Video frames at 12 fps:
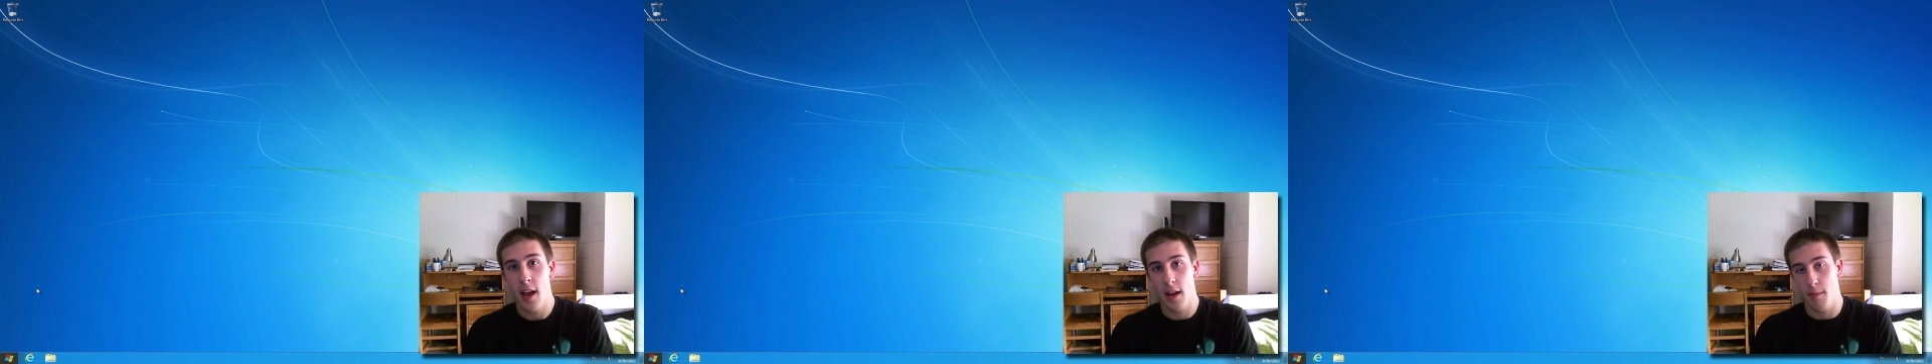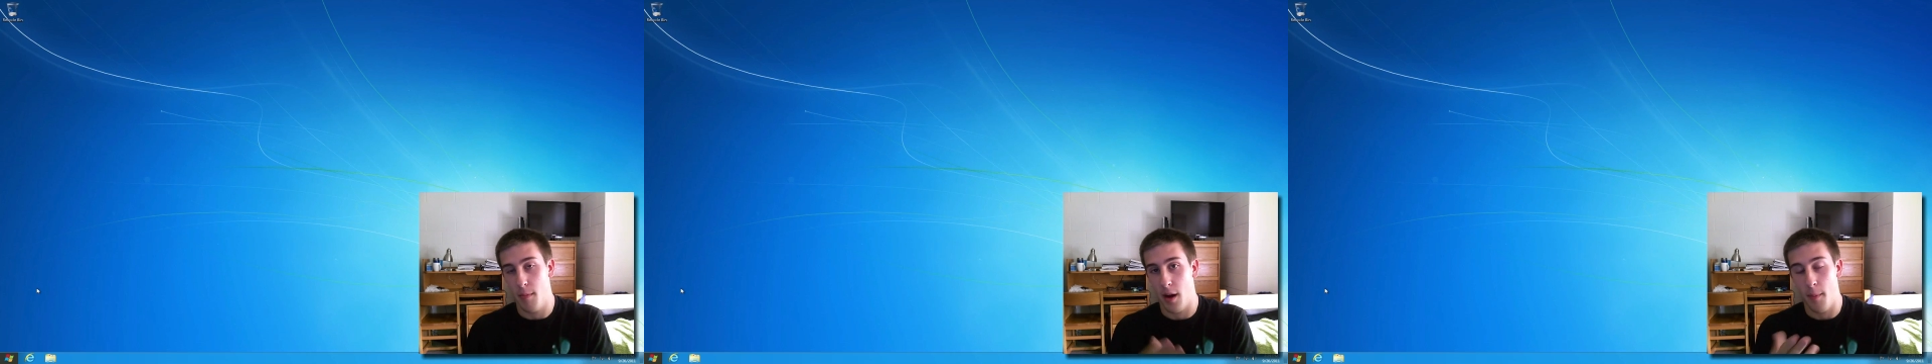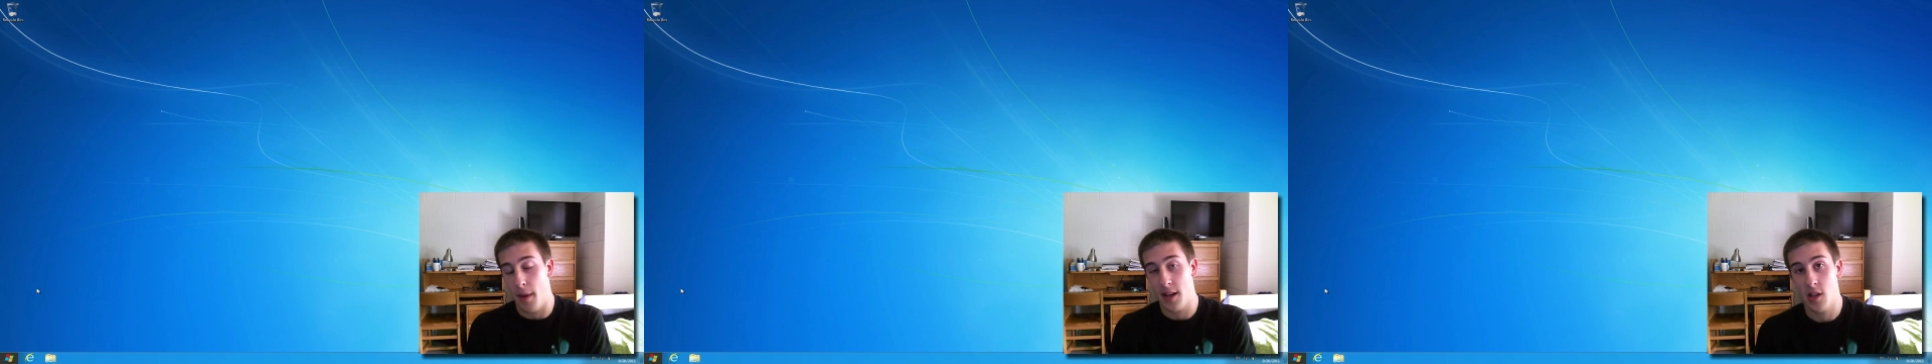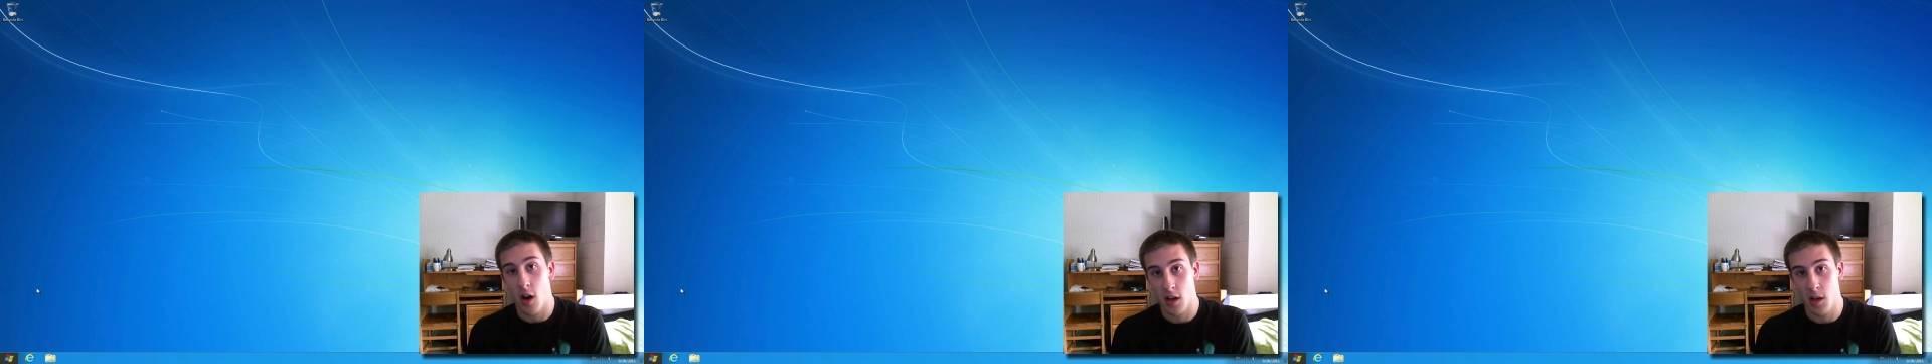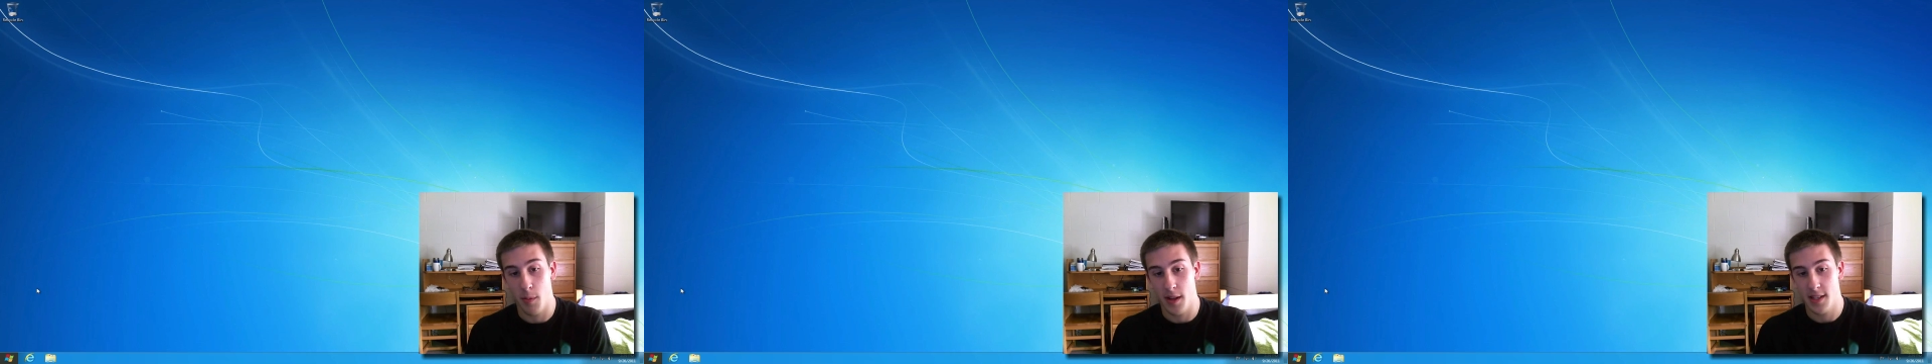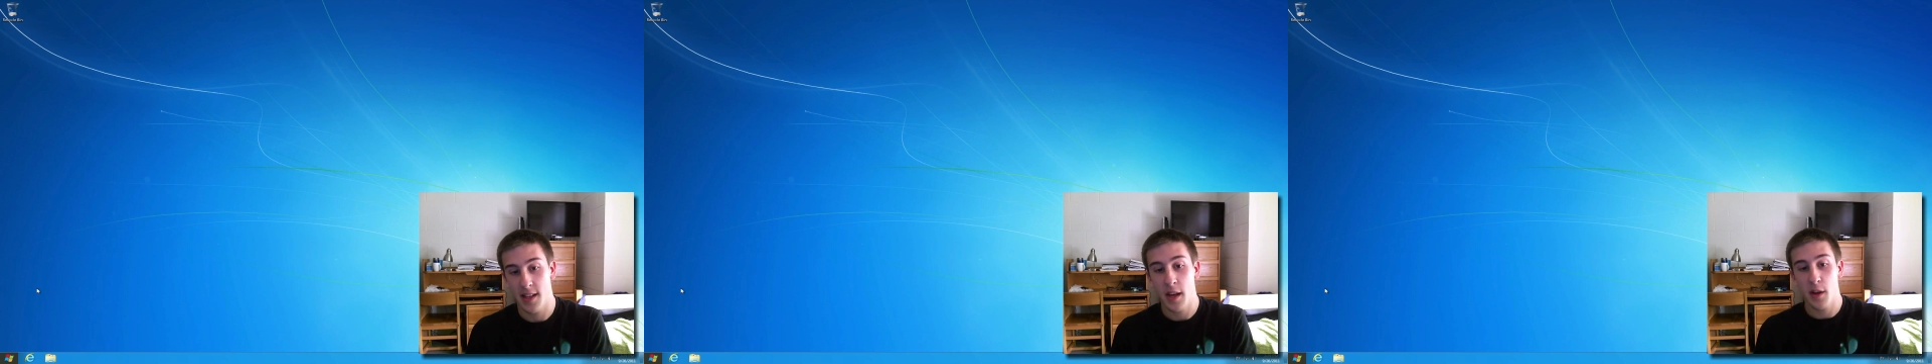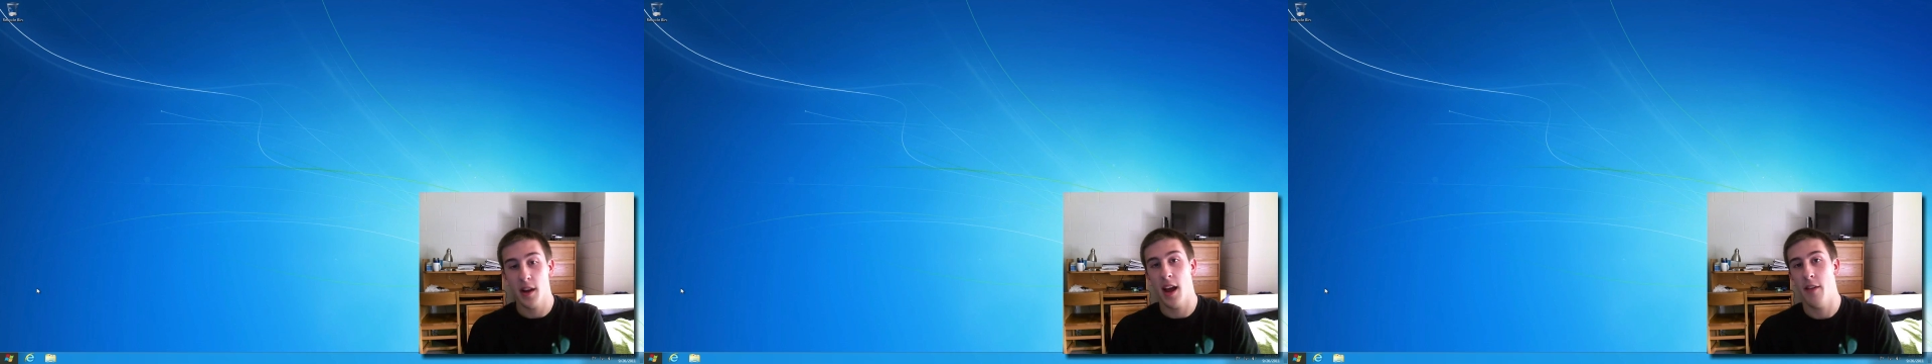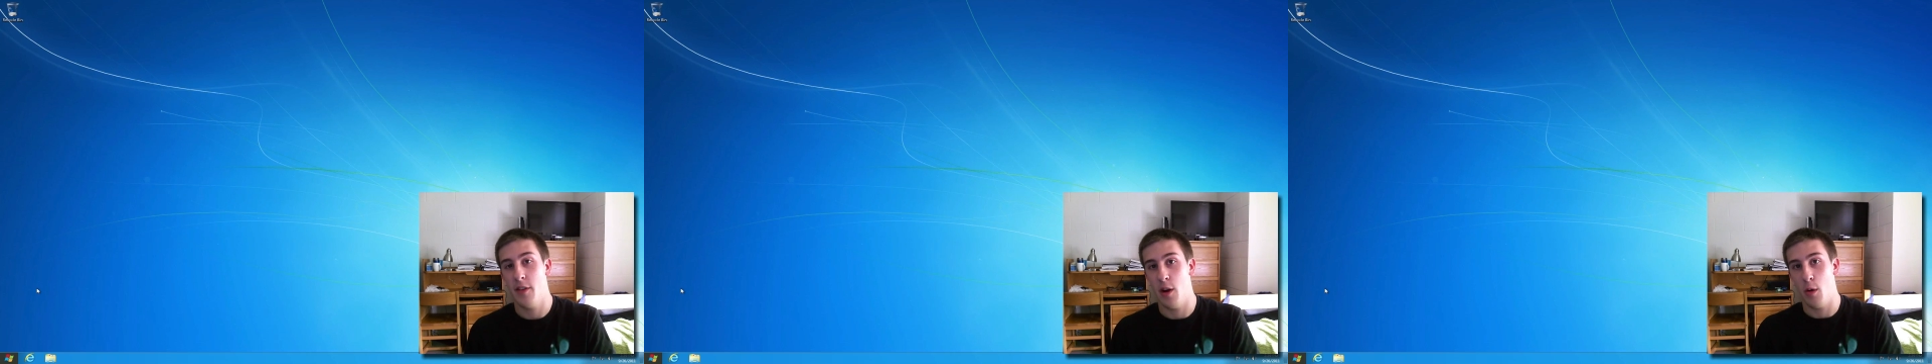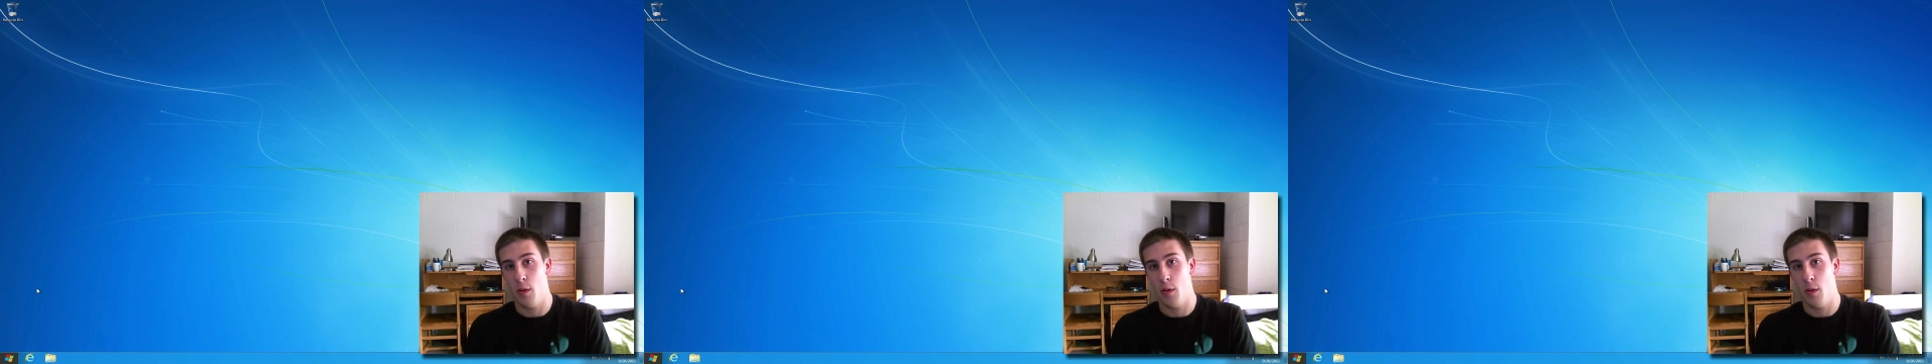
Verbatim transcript: my, my documents, and then you can have, you know,